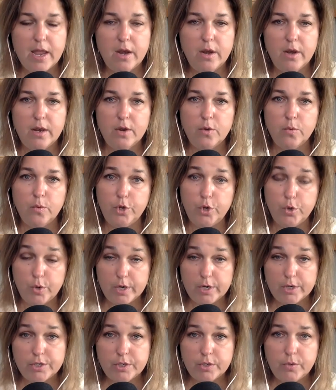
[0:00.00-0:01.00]
And you
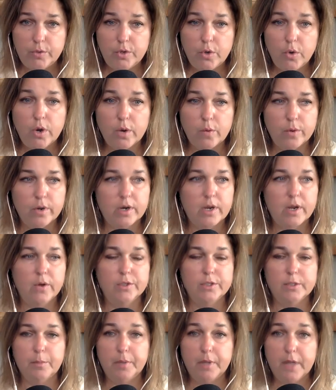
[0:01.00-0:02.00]
can do yoga
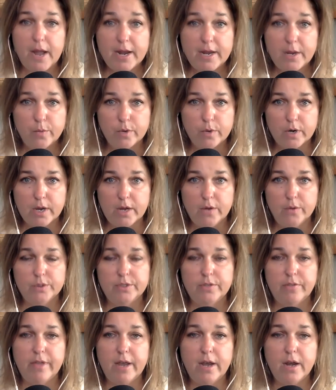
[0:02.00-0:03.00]
workouts and Pilates
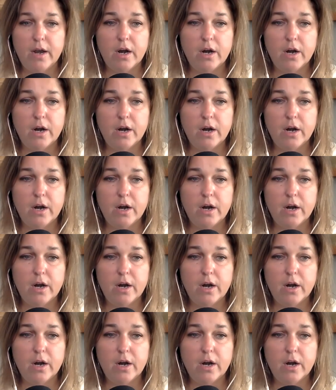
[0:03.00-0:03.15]
workouts that